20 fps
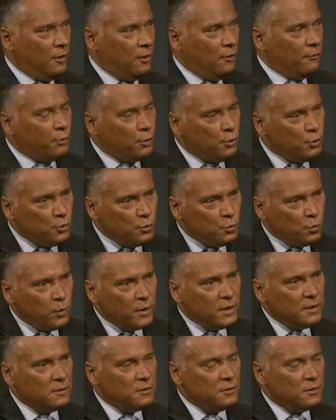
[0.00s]
of who
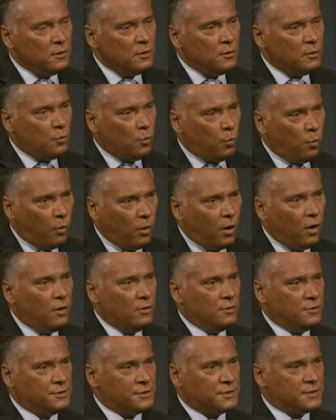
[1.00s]
Will
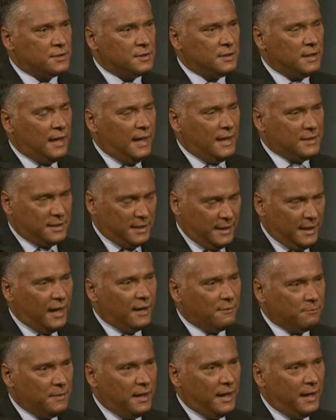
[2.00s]
was as a
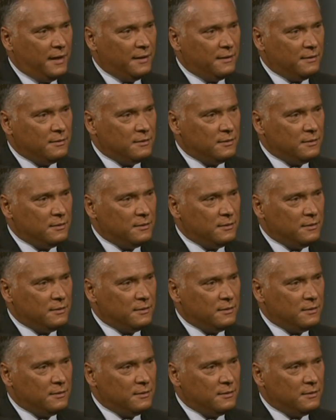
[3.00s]
young man.